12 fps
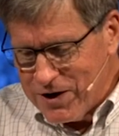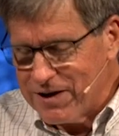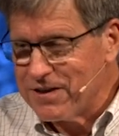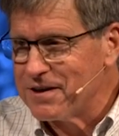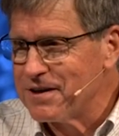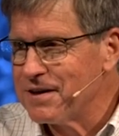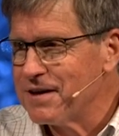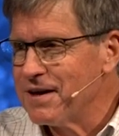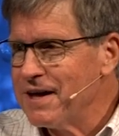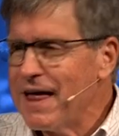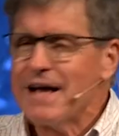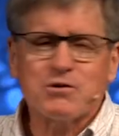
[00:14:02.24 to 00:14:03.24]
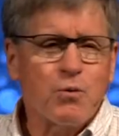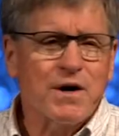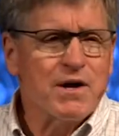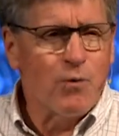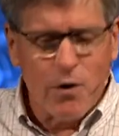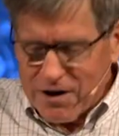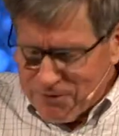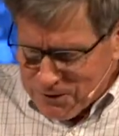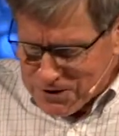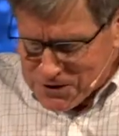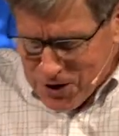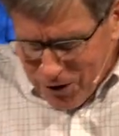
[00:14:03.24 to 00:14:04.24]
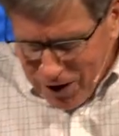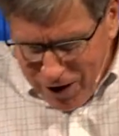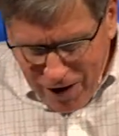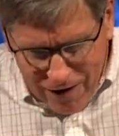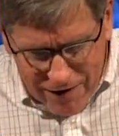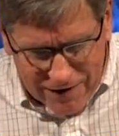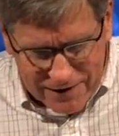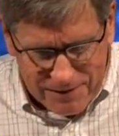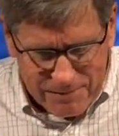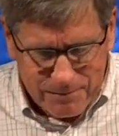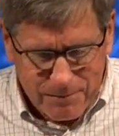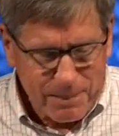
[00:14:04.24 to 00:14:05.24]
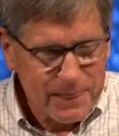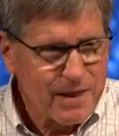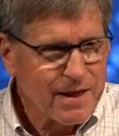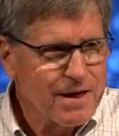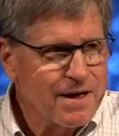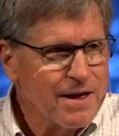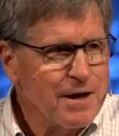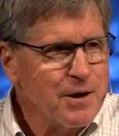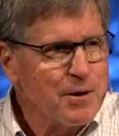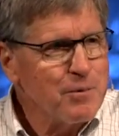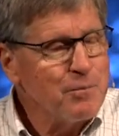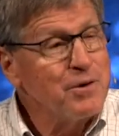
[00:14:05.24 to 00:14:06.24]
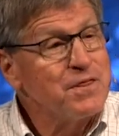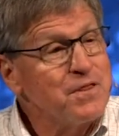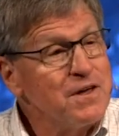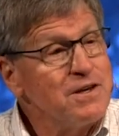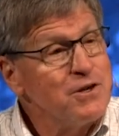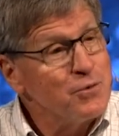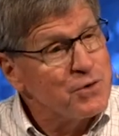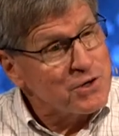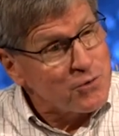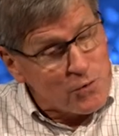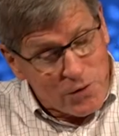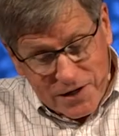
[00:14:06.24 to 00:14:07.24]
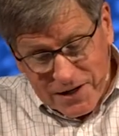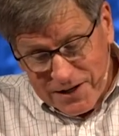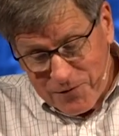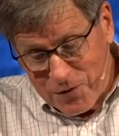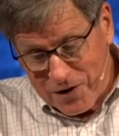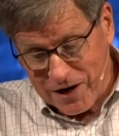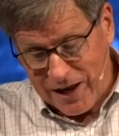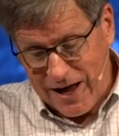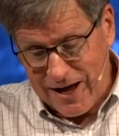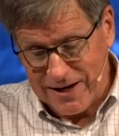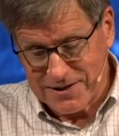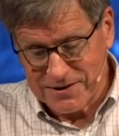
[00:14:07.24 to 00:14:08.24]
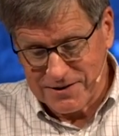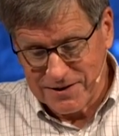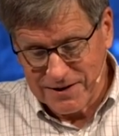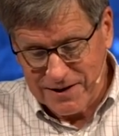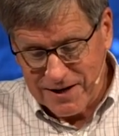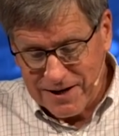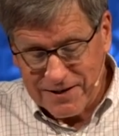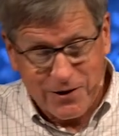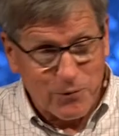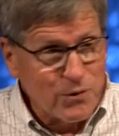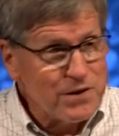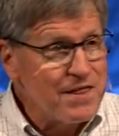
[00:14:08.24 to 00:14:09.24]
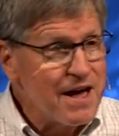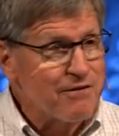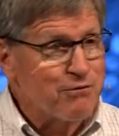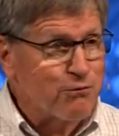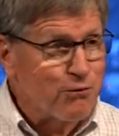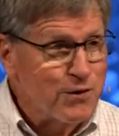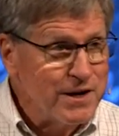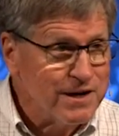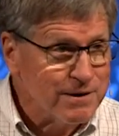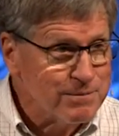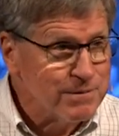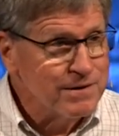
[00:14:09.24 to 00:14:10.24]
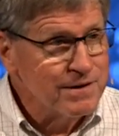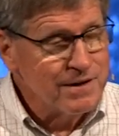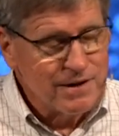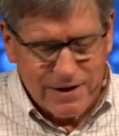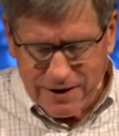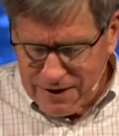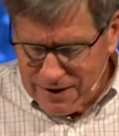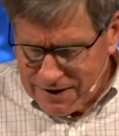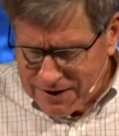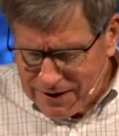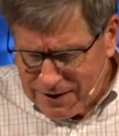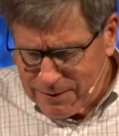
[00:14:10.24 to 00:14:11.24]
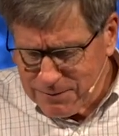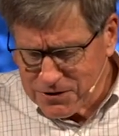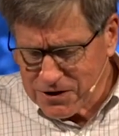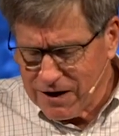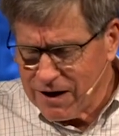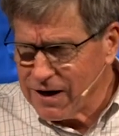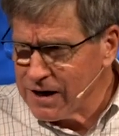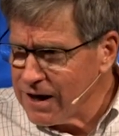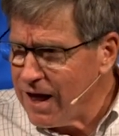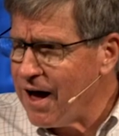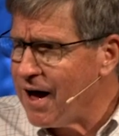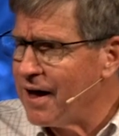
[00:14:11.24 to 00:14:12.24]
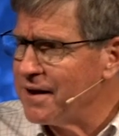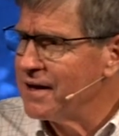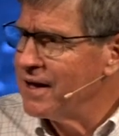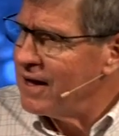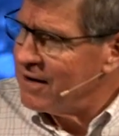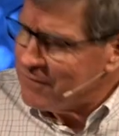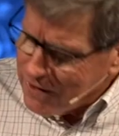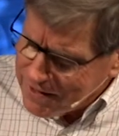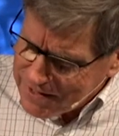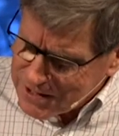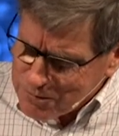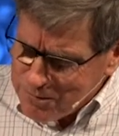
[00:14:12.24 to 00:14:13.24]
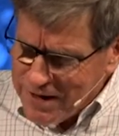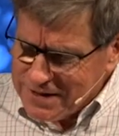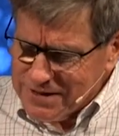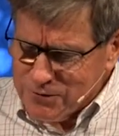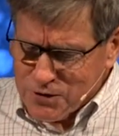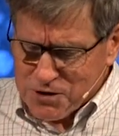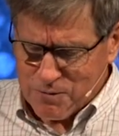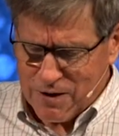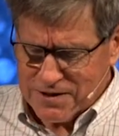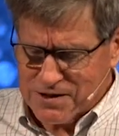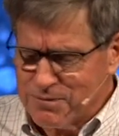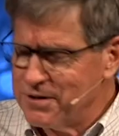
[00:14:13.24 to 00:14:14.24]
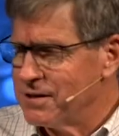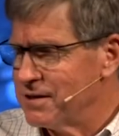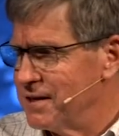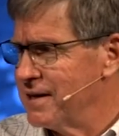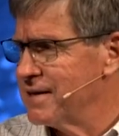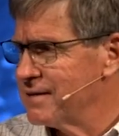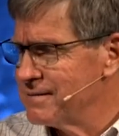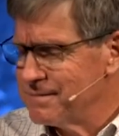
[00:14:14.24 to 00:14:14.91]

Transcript: with. That's what he wanted for so long. But then you would quickly realize that with that freedom comes a lot of unexpected responsibility.